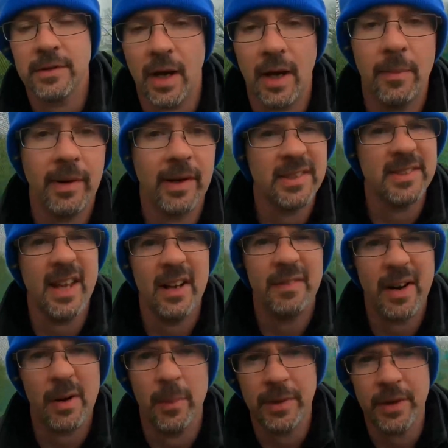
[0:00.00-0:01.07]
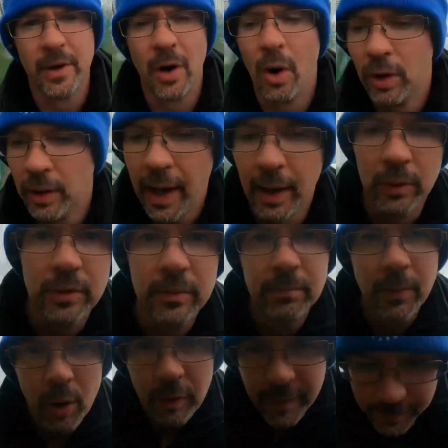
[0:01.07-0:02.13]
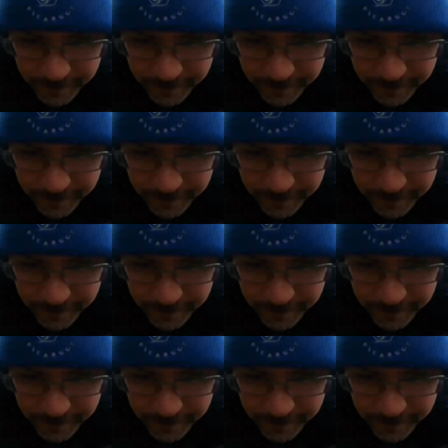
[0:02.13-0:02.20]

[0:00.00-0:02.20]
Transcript: time on the snail farm, when they're all out and moving.